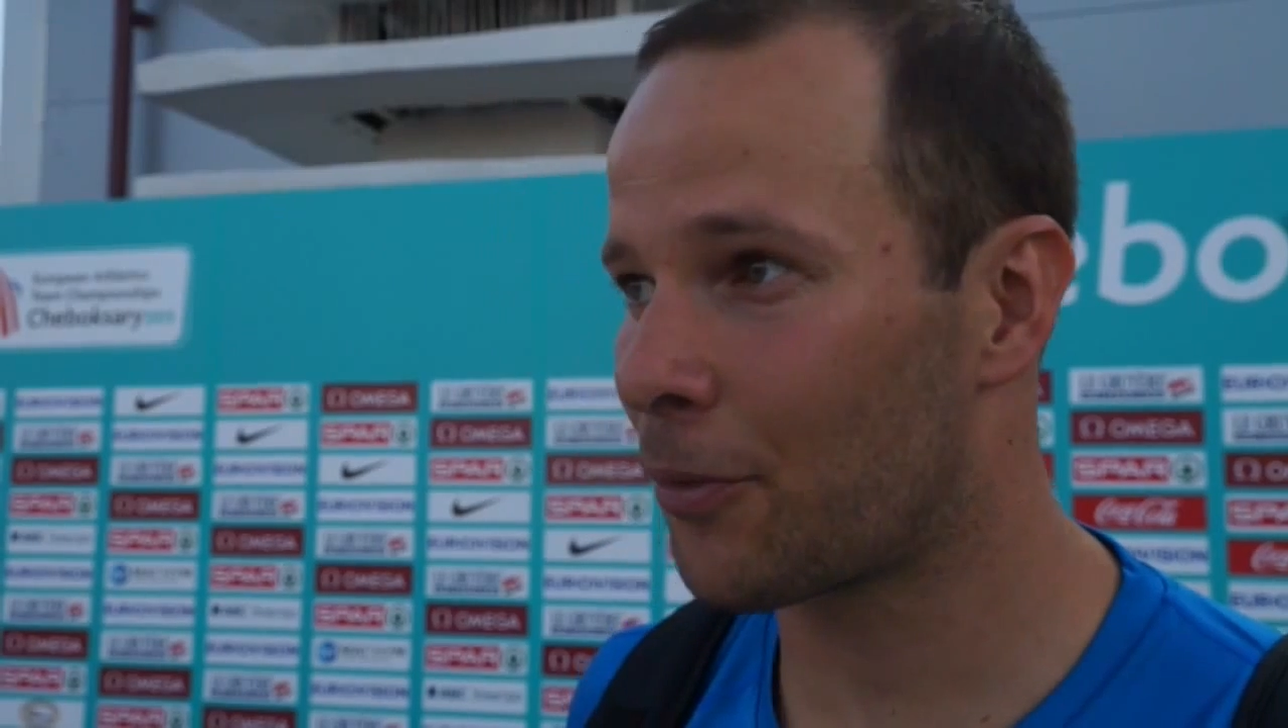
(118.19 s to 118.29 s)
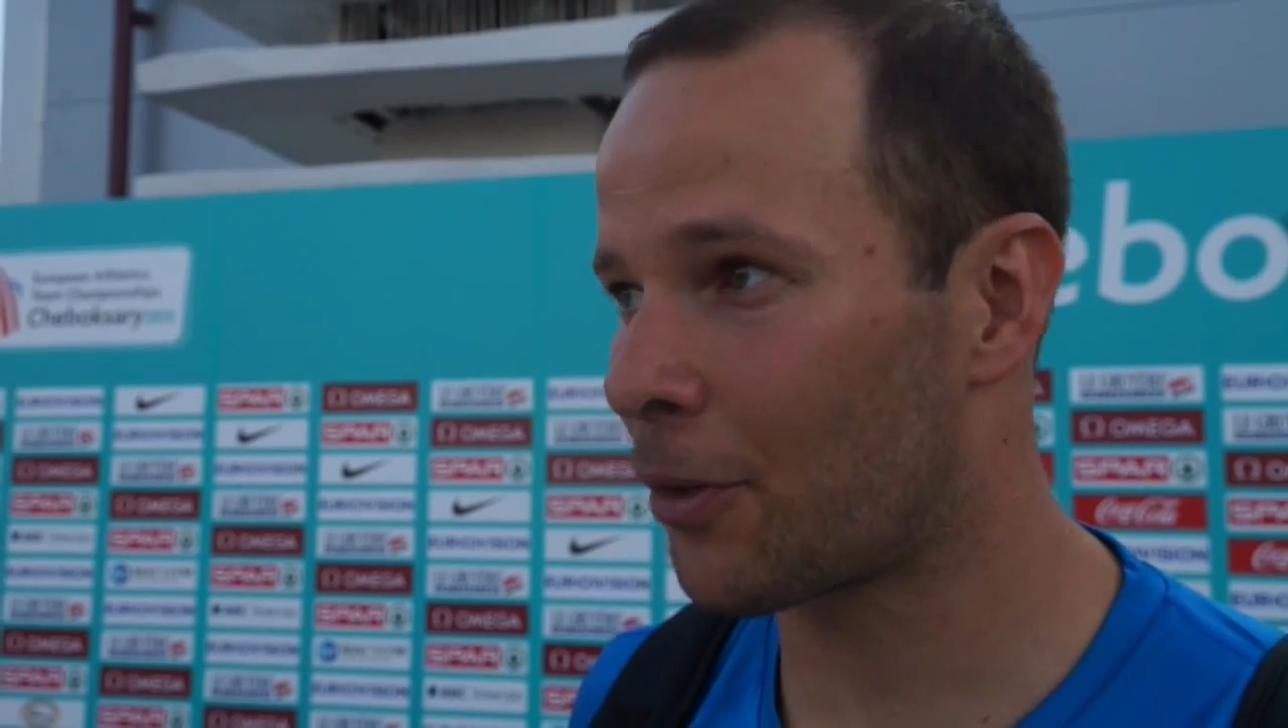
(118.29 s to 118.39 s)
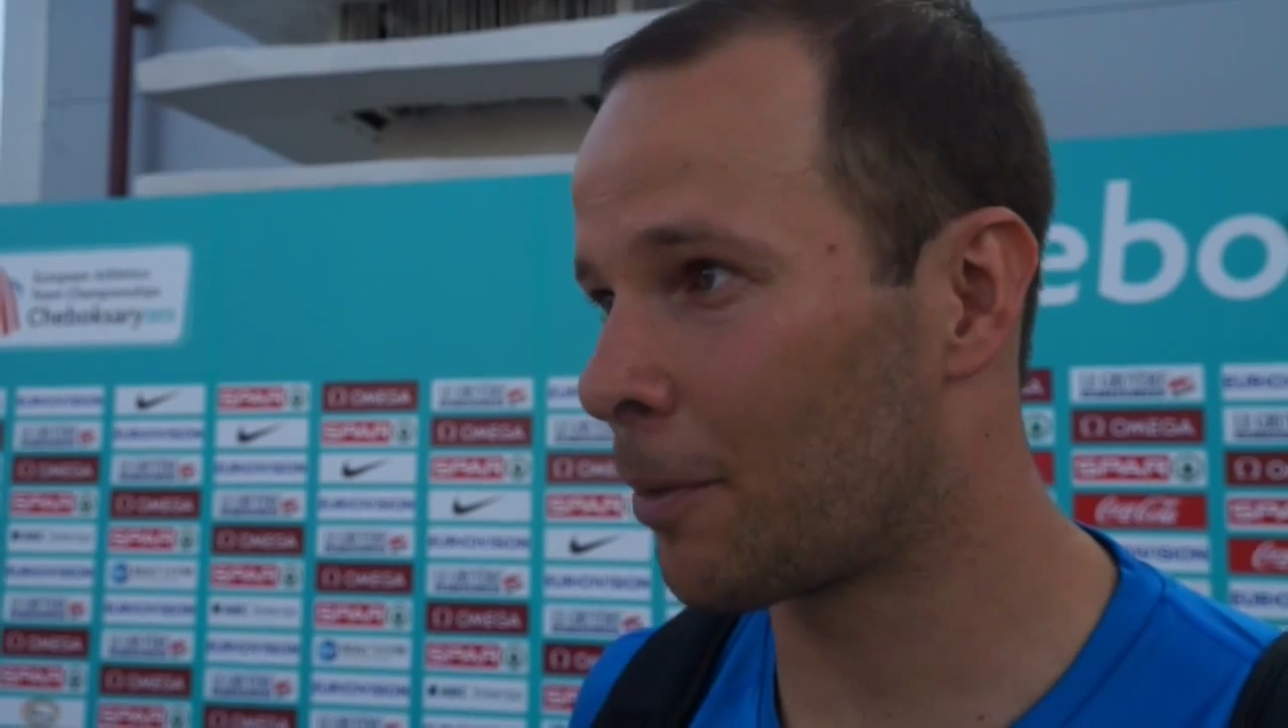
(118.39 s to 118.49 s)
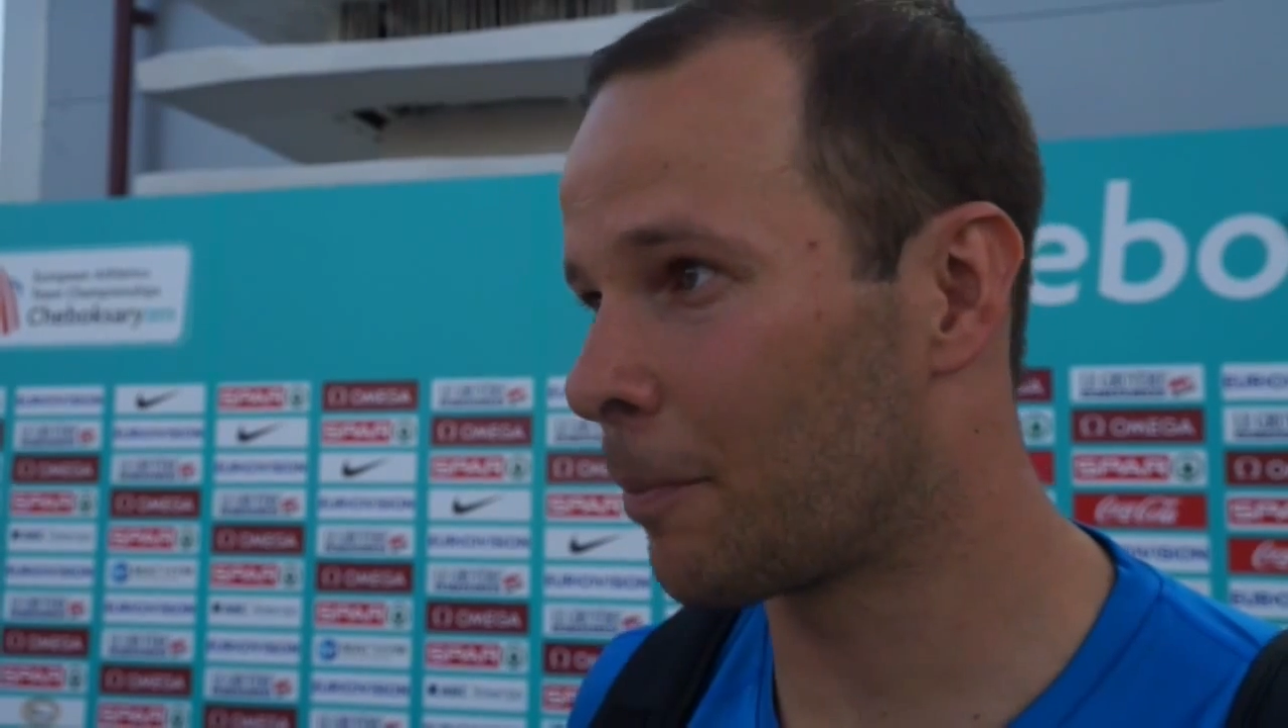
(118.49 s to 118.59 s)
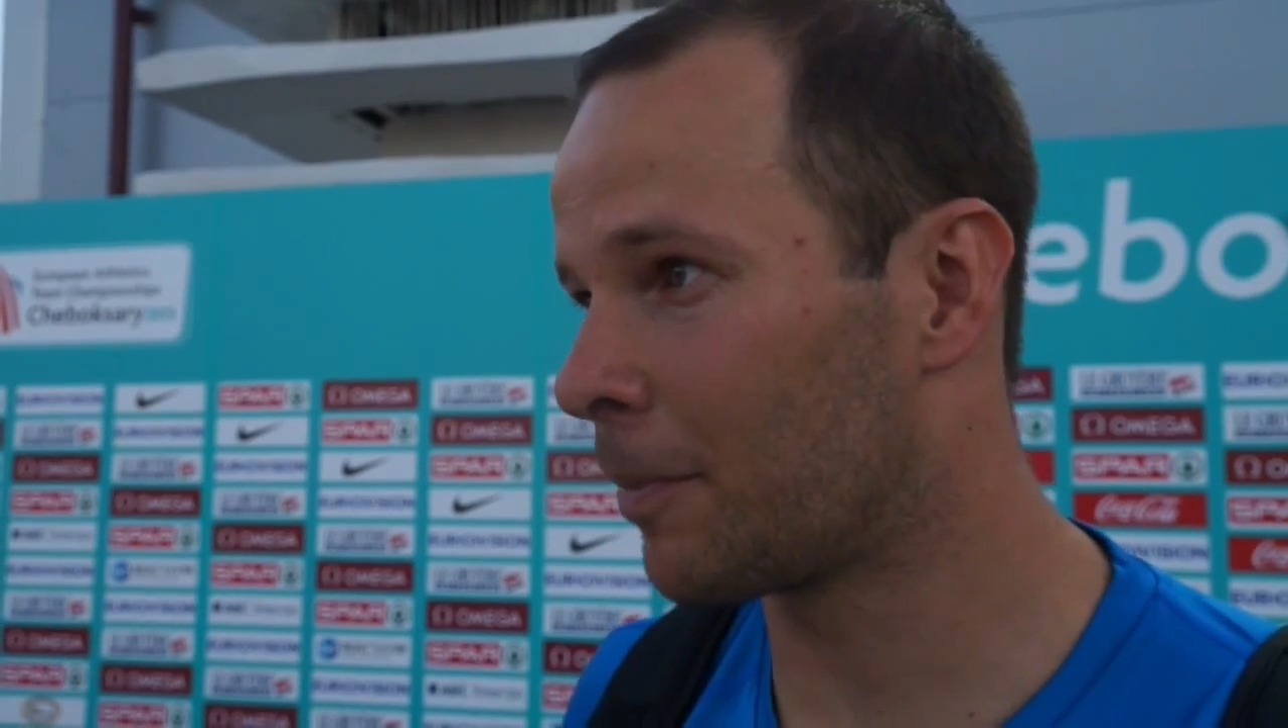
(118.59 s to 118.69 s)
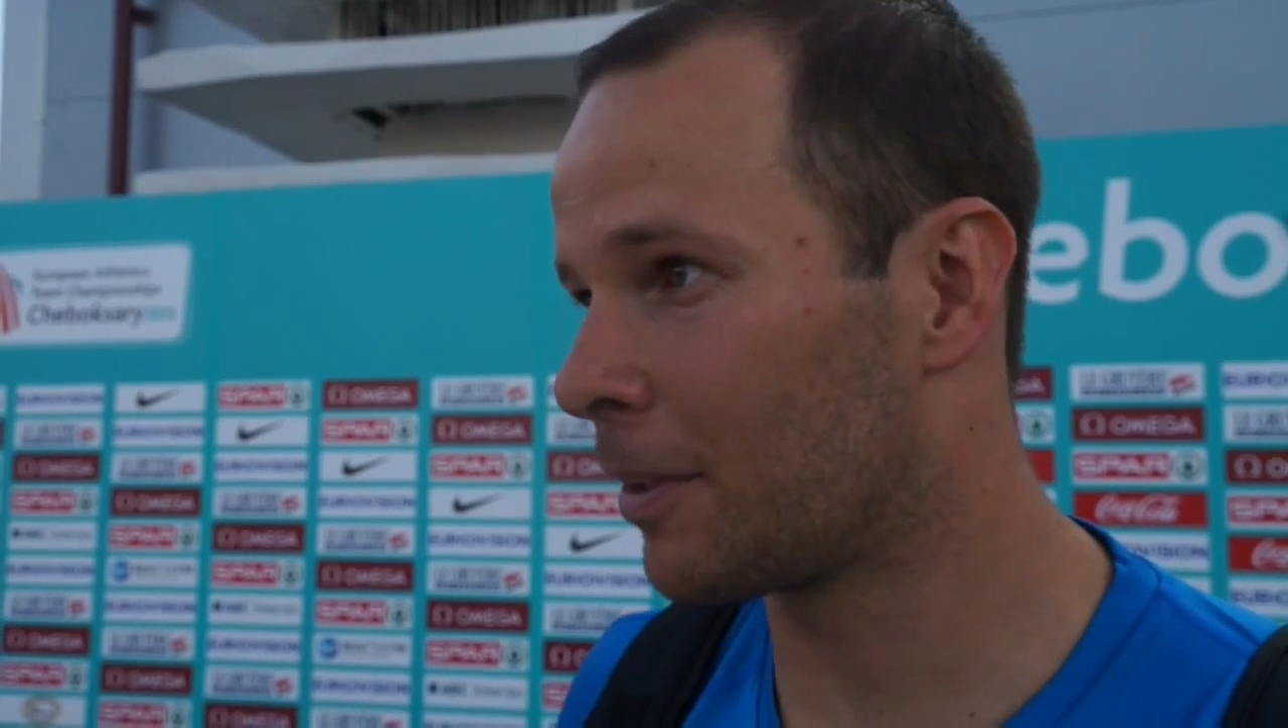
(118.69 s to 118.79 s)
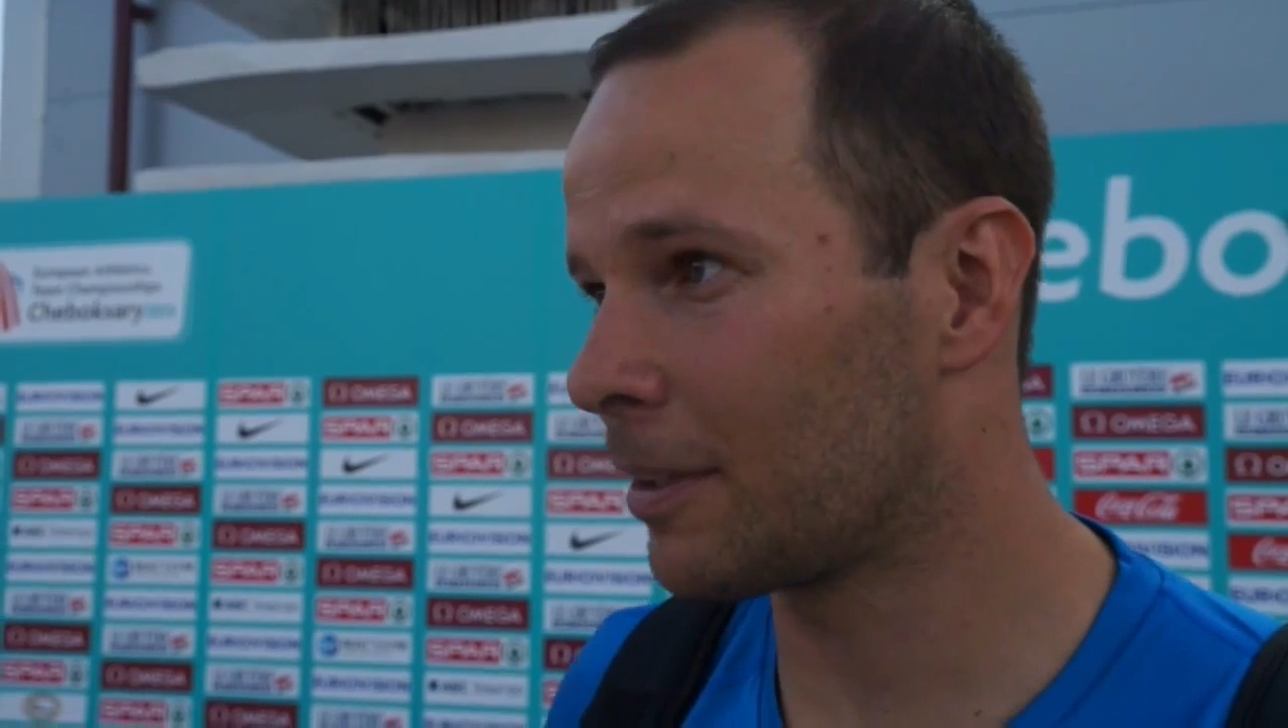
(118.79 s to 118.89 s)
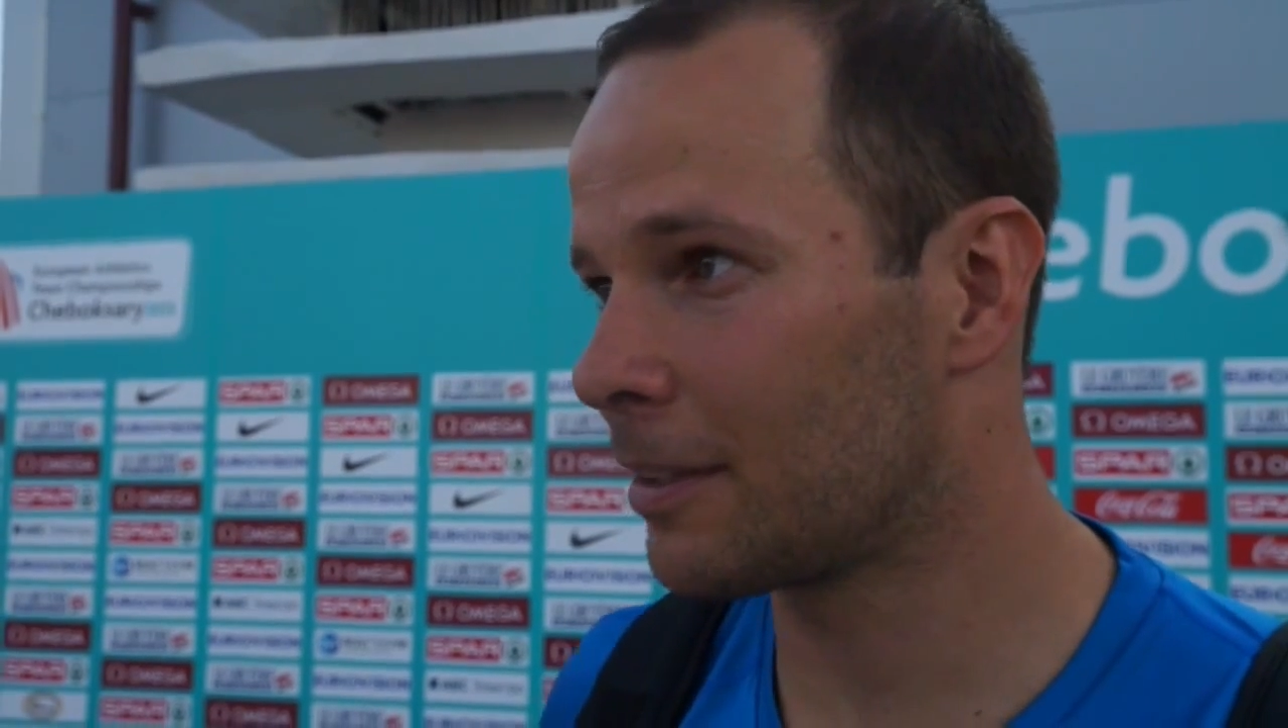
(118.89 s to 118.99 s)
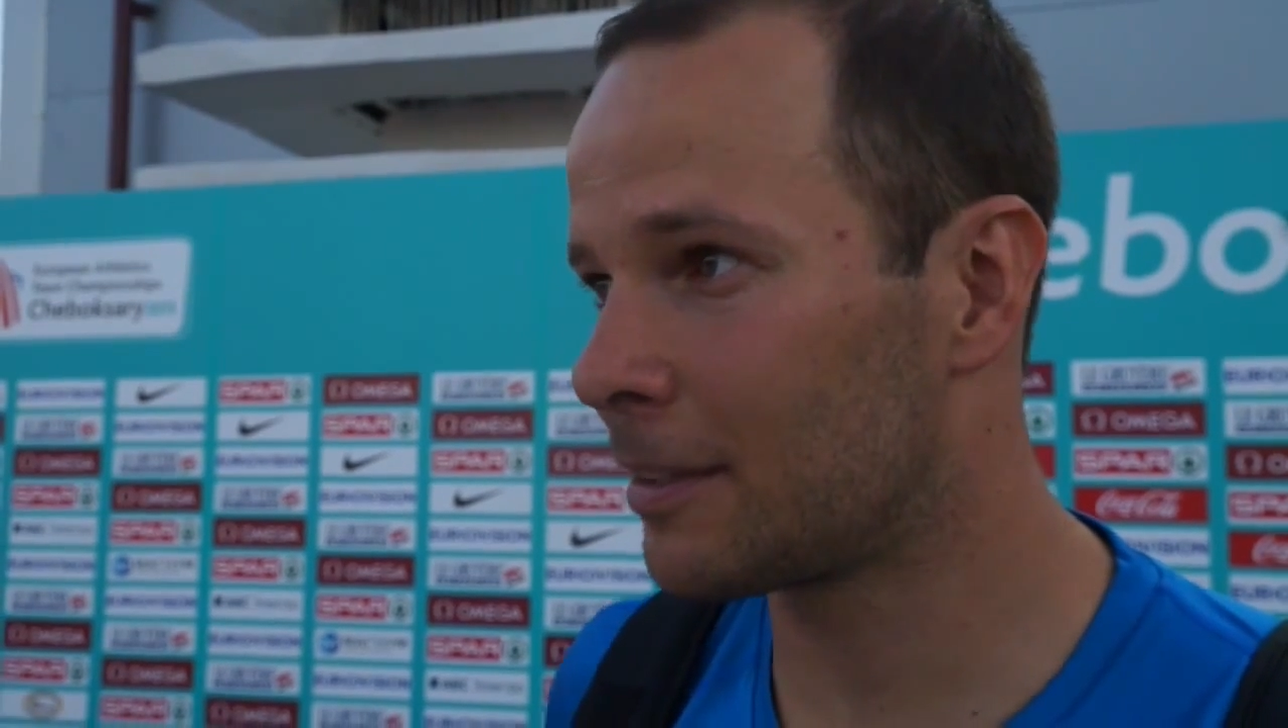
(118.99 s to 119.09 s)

from uh,